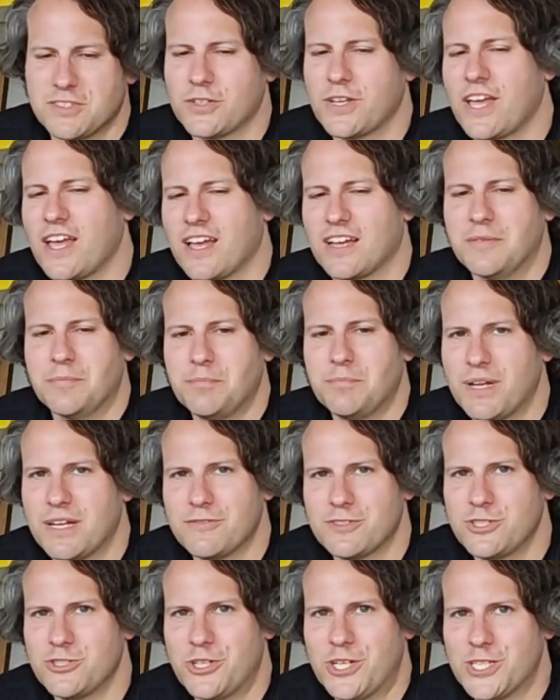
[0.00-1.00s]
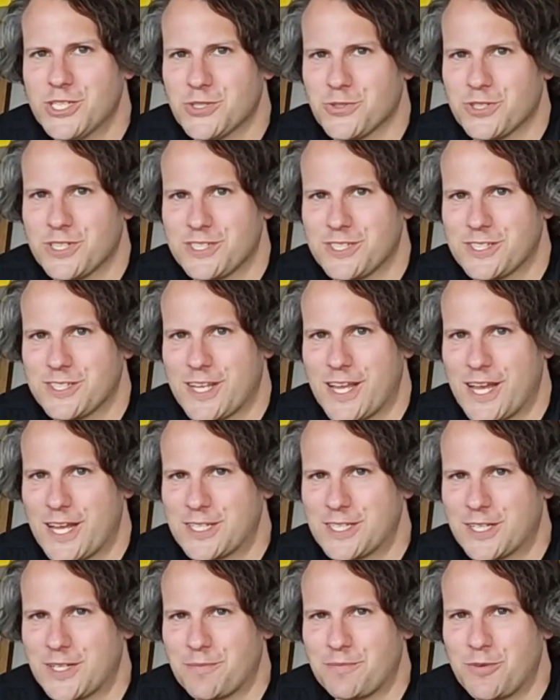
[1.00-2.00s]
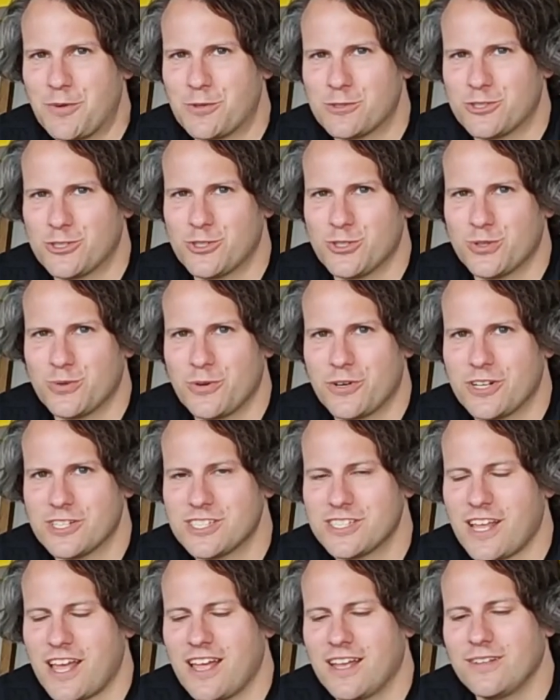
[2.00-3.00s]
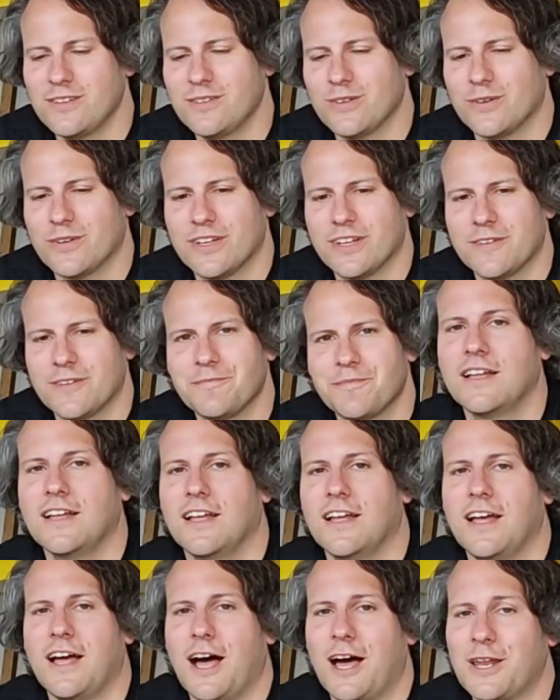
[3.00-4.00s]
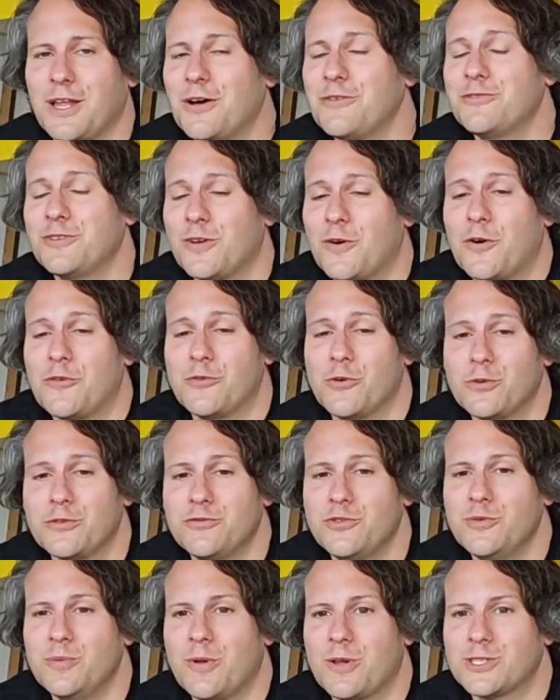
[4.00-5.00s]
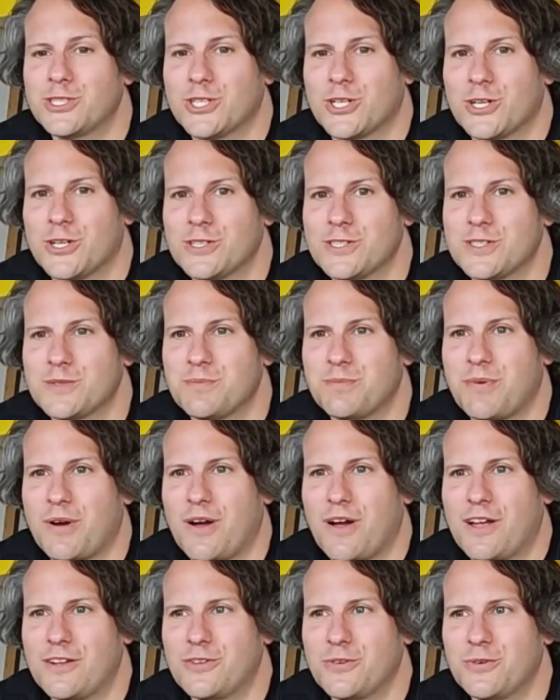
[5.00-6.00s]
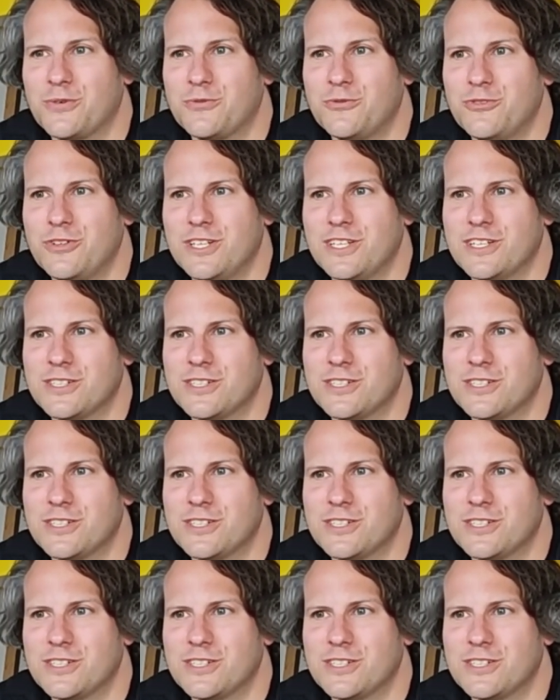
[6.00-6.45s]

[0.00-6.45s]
So yeah, bit of a strange one as I said, and I'm not sure where I stand on it. I love a lot of old football shirts, but I don't